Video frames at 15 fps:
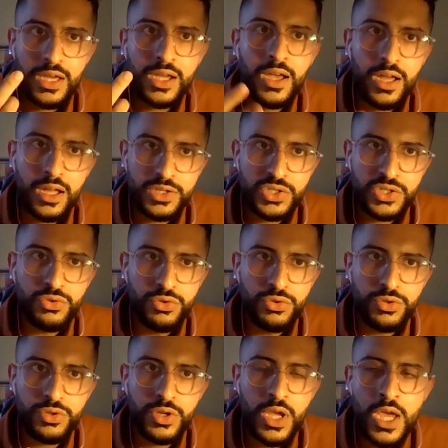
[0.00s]
a
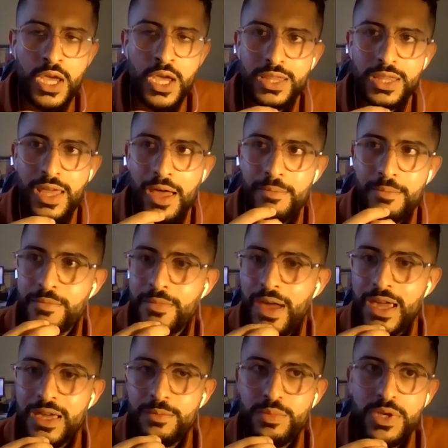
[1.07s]
cartoon that
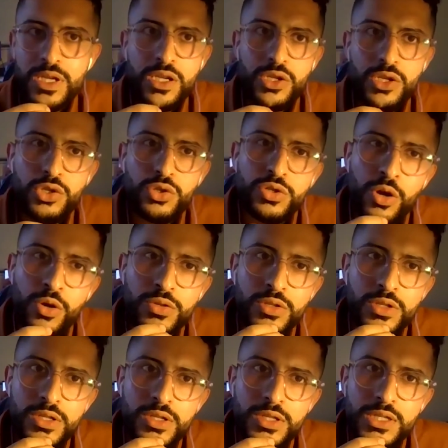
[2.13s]
maybe you don't